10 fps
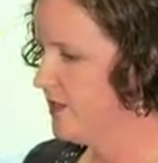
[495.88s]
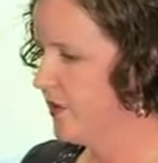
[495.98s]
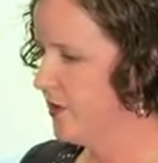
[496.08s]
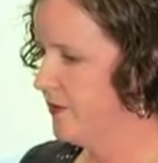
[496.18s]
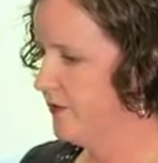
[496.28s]

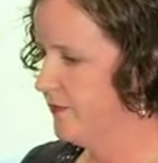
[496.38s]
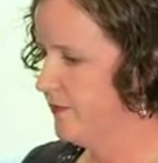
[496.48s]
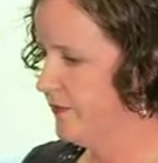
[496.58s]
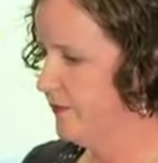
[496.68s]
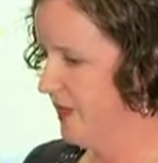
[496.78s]
So
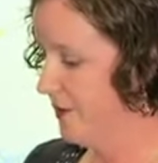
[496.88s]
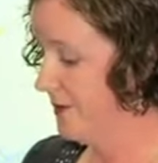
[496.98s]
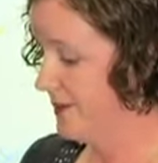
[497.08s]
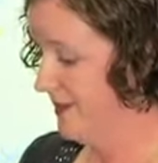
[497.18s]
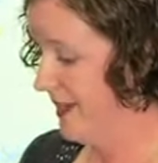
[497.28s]

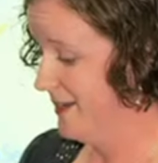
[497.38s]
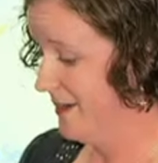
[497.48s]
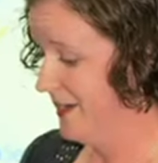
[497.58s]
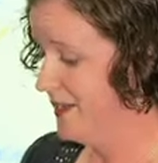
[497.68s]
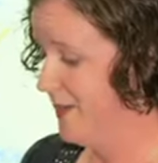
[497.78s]
because of that, you
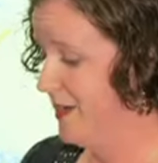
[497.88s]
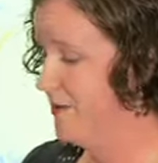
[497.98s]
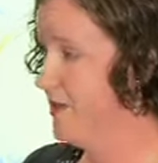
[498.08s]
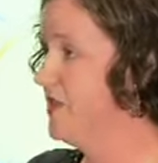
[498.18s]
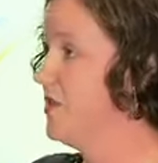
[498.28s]
need to be able
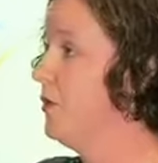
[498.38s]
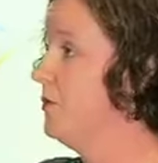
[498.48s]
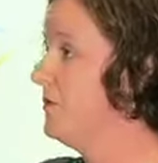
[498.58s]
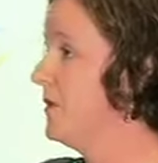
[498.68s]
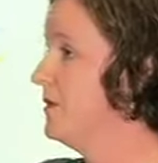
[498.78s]
to
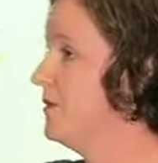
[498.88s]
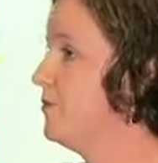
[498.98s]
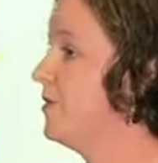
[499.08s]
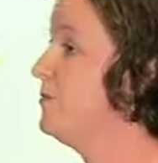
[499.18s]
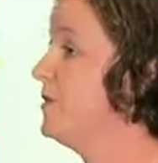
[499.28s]
solve
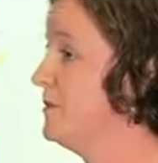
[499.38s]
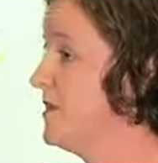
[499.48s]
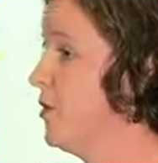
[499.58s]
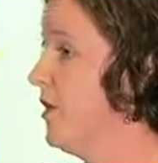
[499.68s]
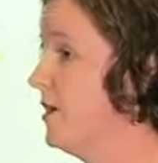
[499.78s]

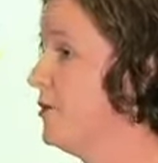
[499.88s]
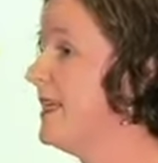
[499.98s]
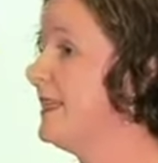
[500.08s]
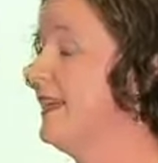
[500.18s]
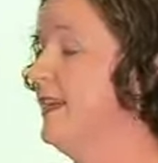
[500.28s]
problems quite
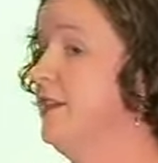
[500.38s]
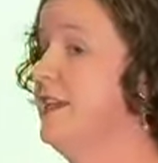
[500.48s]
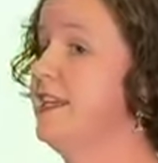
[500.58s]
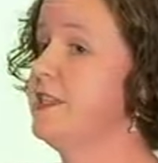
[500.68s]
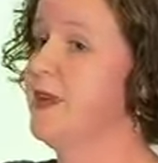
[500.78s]
quickly, and you
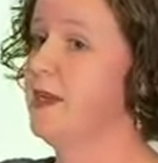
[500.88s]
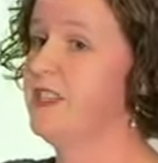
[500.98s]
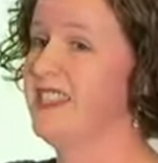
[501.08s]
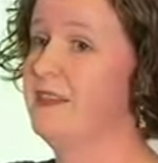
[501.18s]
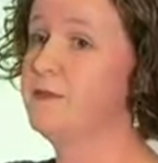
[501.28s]
need to be able
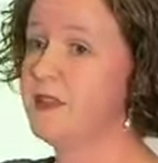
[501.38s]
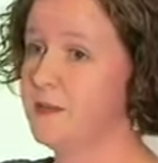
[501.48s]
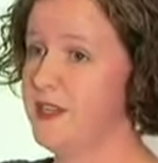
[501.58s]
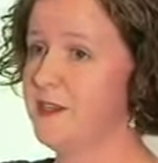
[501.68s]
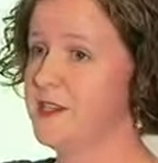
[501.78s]
to
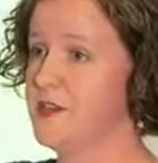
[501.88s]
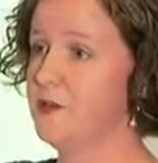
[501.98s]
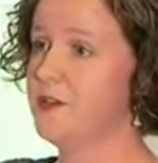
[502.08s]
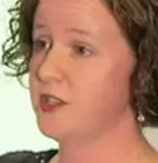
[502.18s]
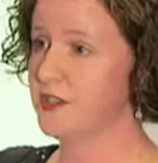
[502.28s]
implement your
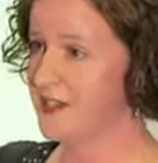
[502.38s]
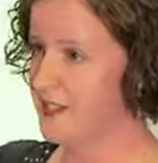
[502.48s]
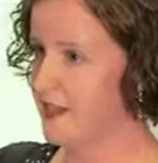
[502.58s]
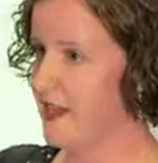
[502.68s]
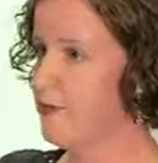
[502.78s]
solutions
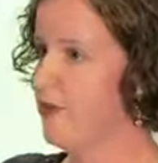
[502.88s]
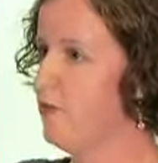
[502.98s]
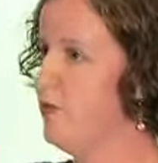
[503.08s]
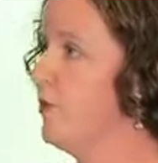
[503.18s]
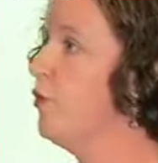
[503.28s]
to that
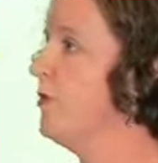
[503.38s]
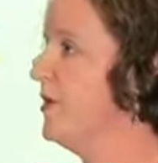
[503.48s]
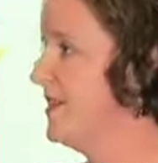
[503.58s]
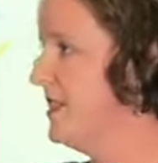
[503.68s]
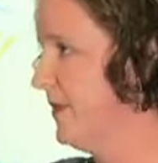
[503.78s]
problem
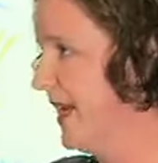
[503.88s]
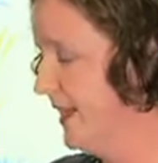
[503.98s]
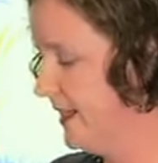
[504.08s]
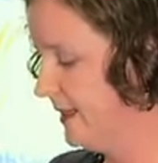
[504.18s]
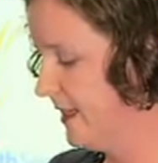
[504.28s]
almost
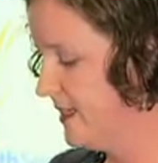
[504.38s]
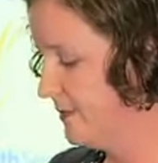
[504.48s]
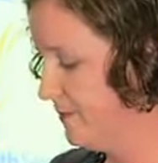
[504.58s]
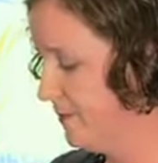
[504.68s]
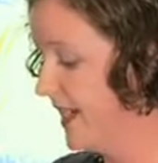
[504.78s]
immediately to
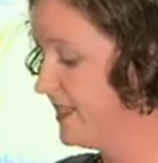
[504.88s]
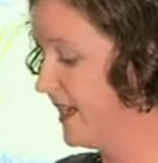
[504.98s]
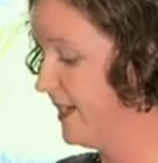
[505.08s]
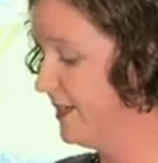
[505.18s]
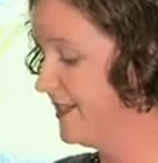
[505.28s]

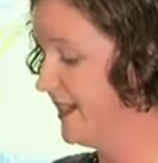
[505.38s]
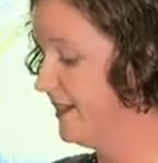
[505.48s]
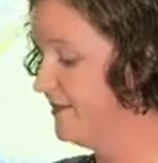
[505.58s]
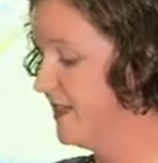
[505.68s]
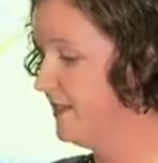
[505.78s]
maintain your
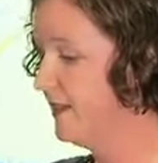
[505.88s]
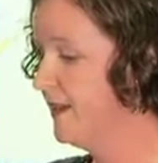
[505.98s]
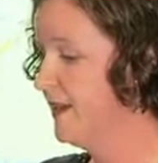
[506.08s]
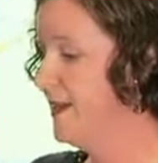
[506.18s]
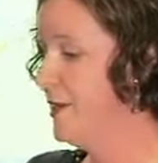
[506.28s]
safety.